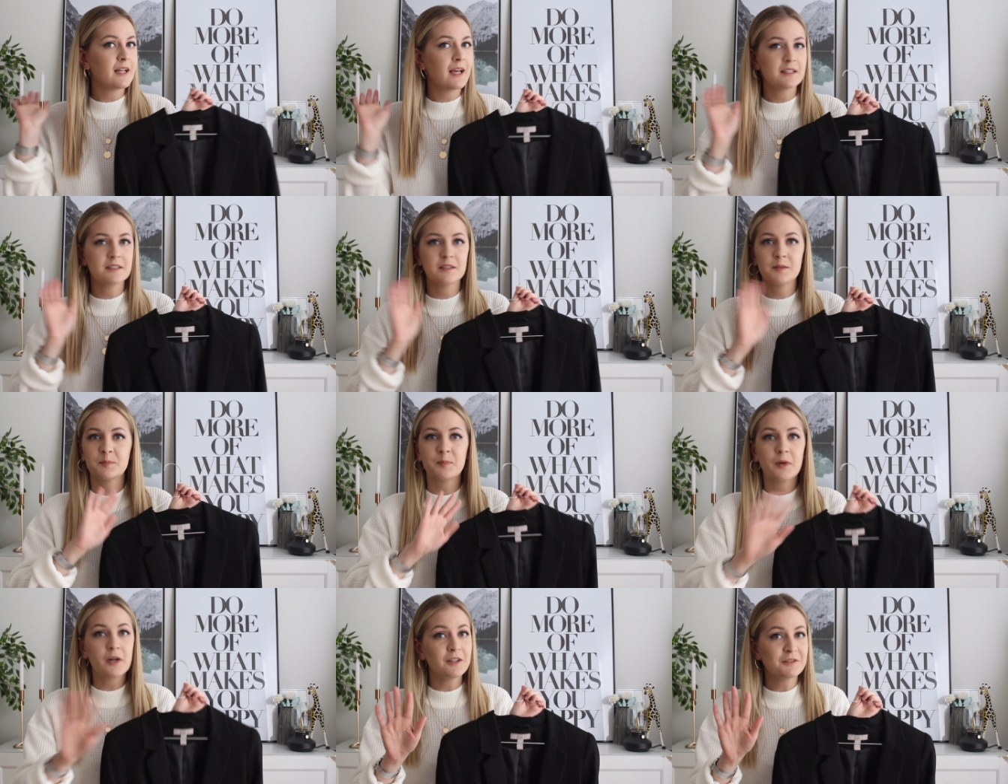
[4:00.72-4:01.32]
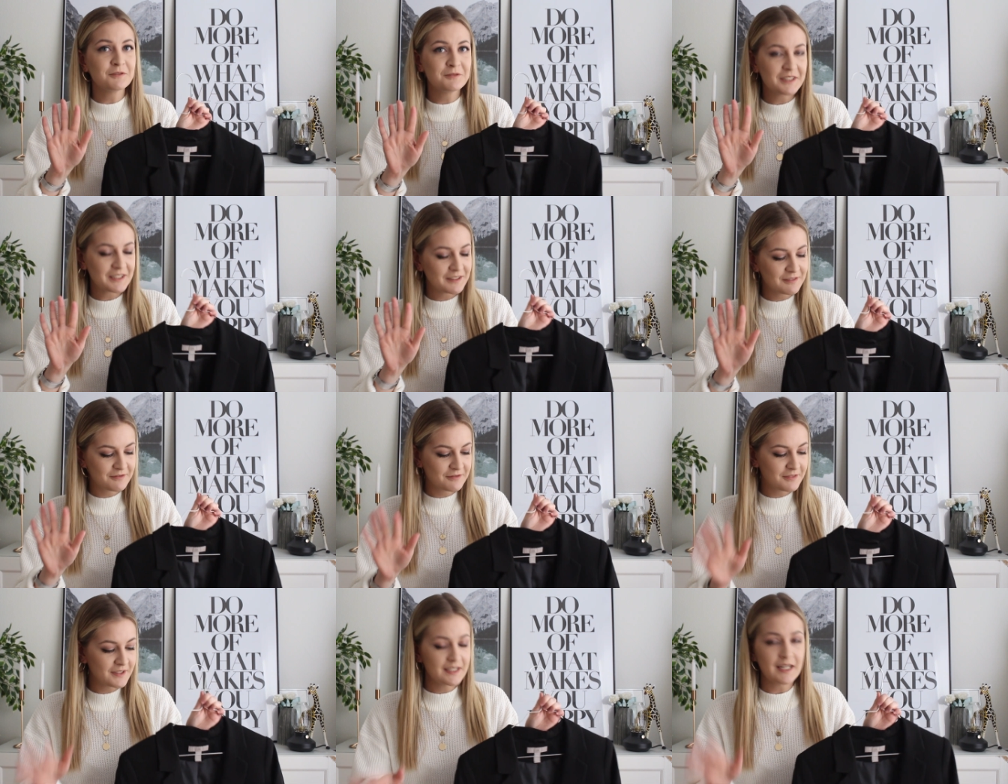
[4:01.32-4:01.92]
It has the perfect
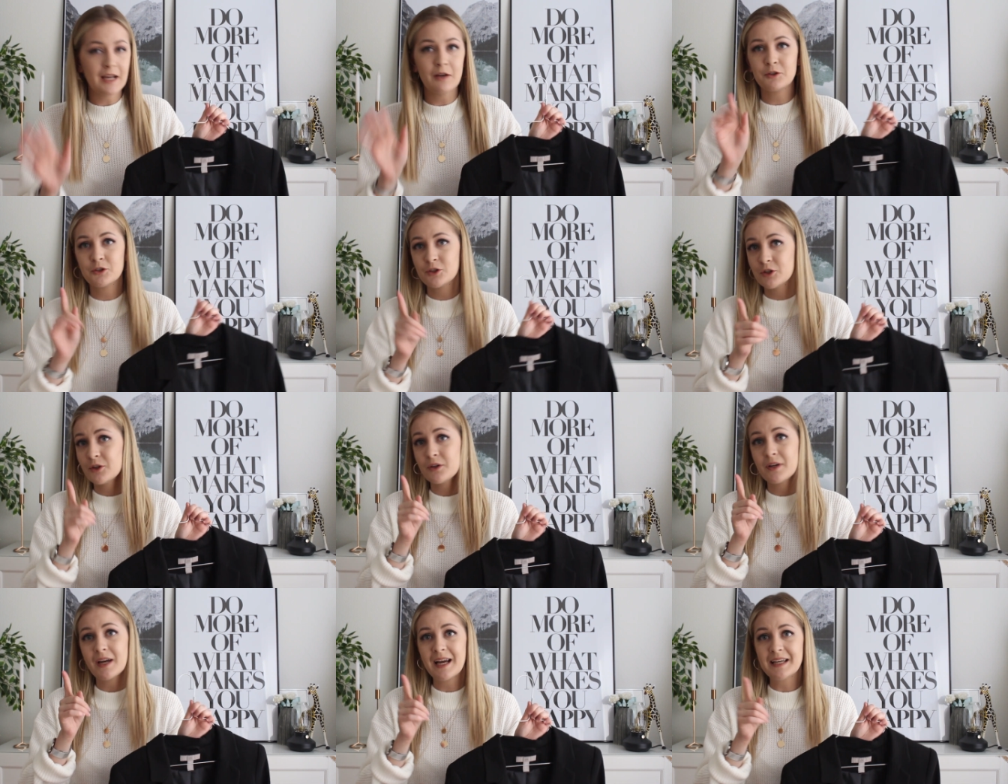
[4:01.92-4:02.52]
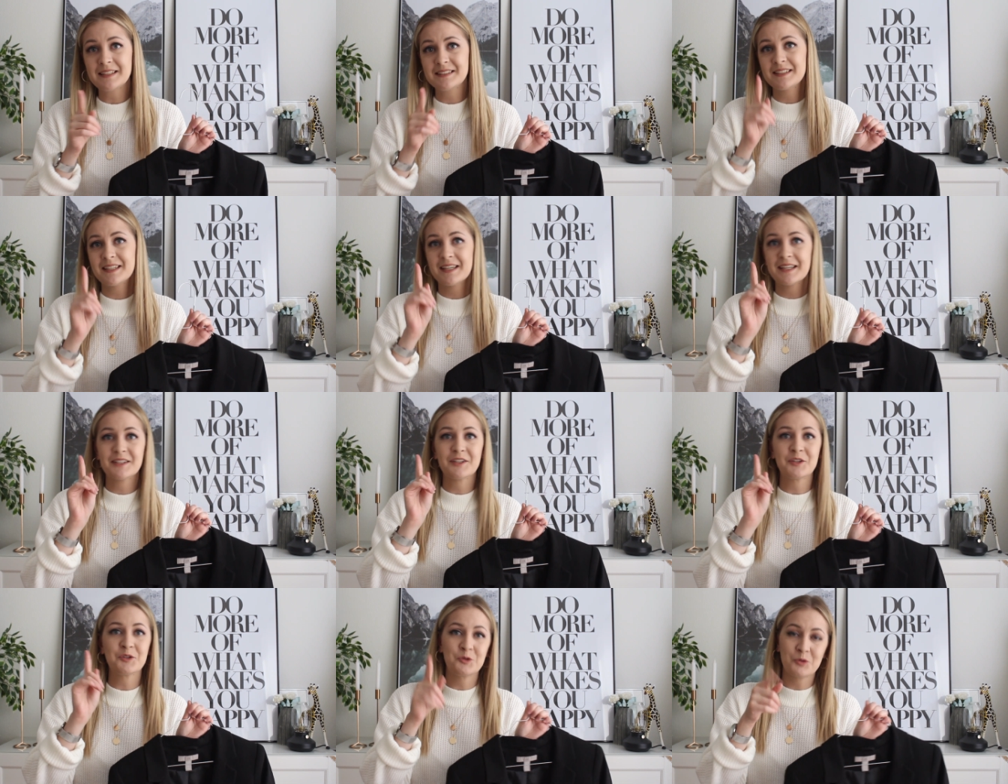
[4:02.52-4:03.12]
fit. I'll show you guys
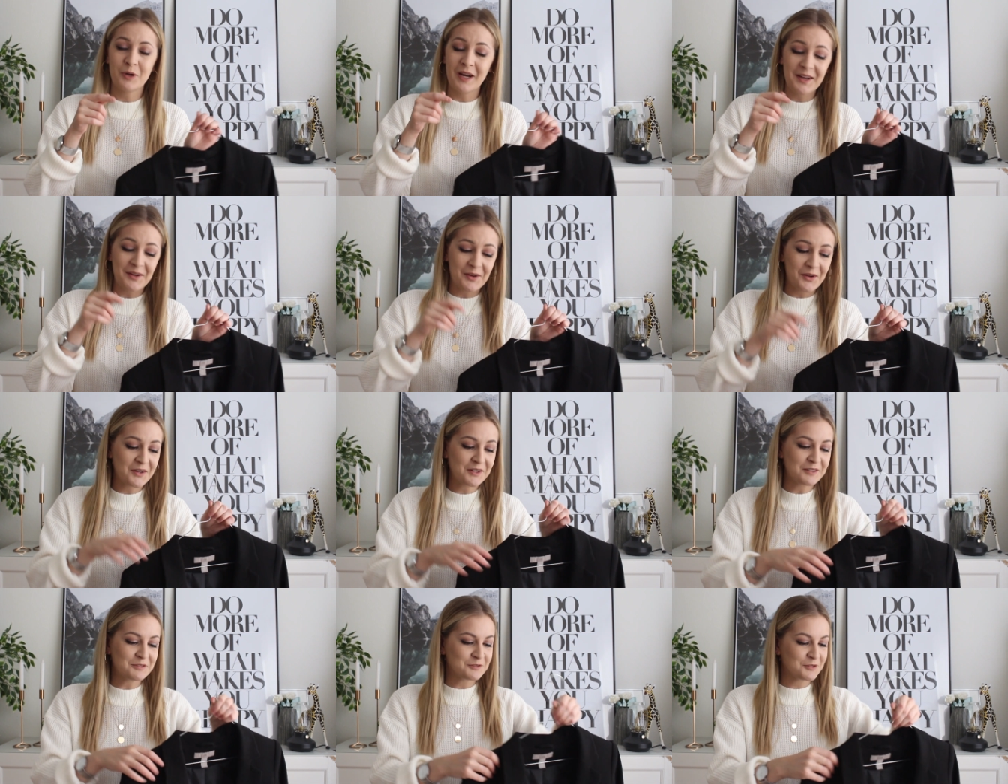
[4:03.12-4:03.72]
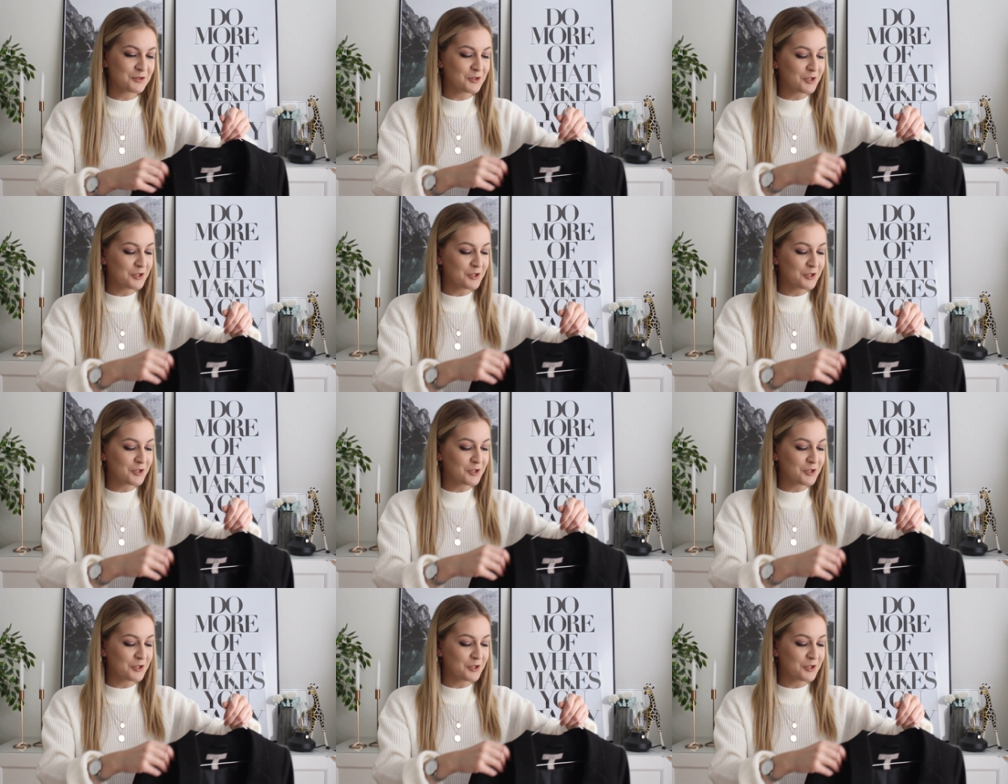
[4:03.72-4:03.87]
in the try on, of